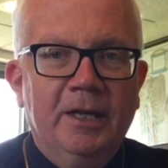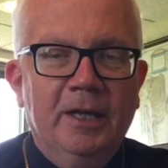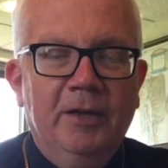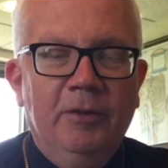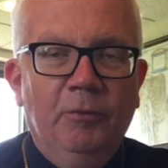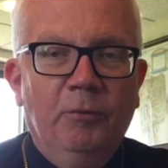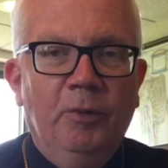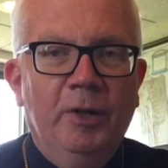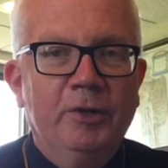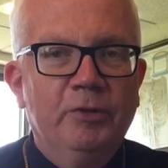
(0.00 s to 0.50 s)
or uh,
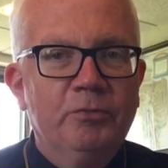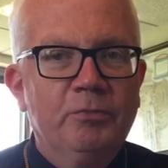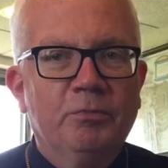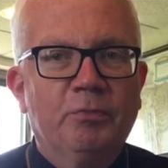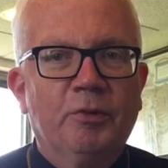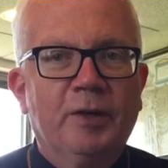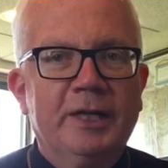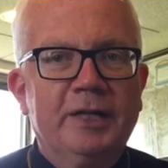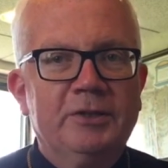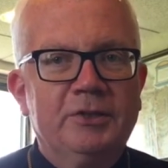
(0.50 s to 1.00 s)
the one who
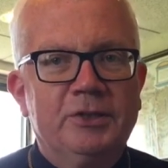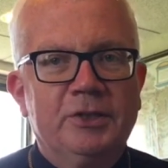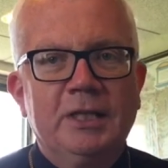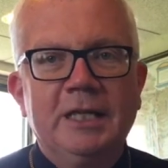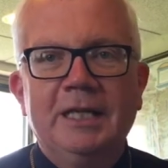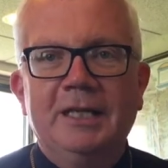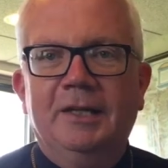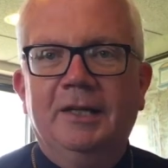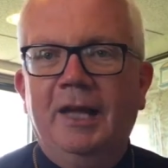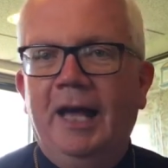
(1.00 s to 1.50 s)
brings
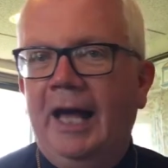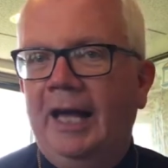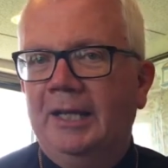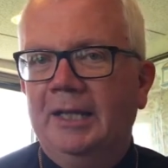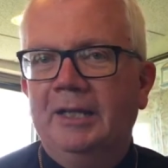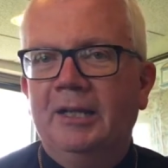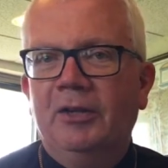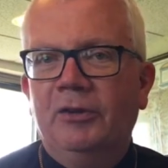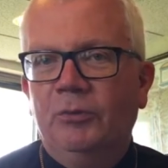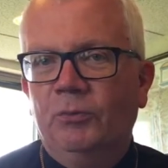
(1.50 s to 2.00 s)
God
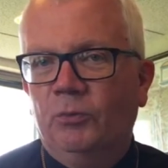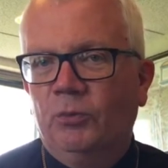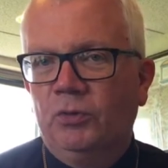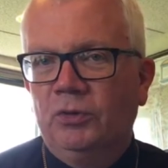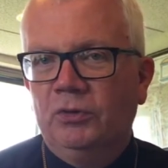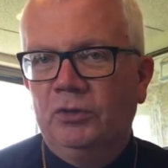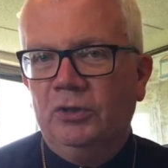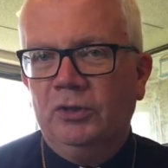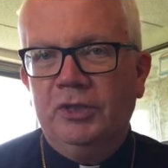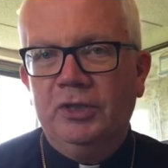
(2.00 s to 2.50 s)
into the
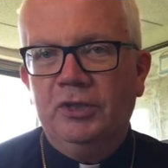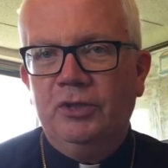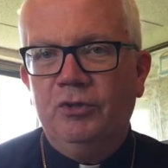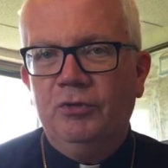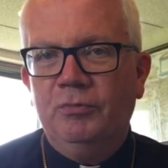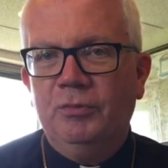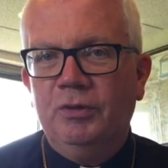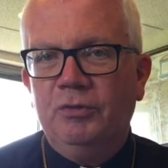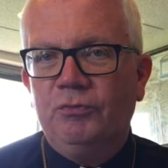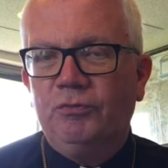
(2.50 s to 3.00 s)
world in
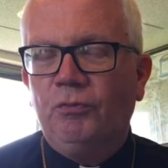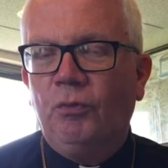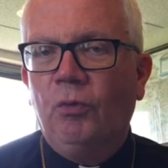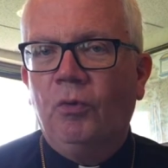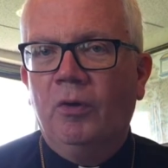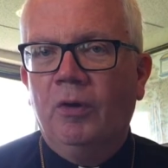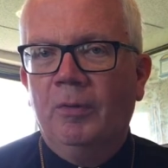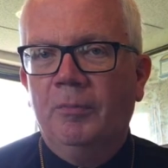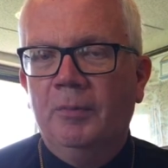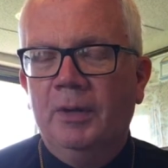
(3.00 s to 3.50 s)
human
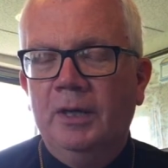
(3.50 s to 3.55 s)
form.